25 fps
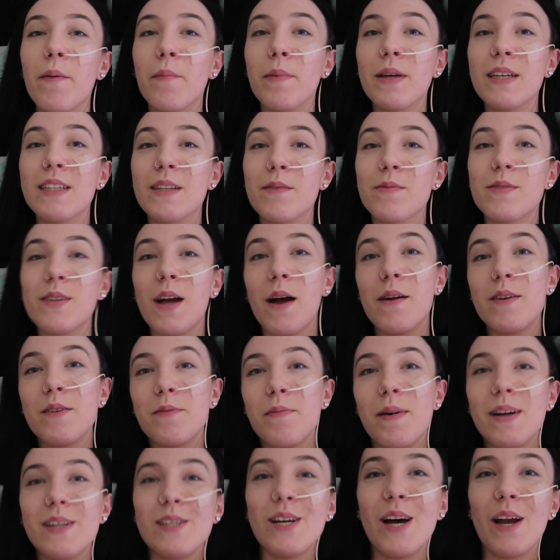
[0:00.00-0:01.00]
Please subscribe
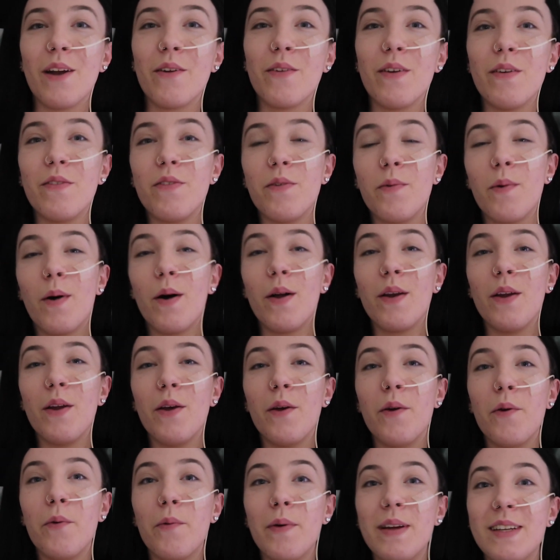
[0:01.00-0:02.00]
to my channel if you are new.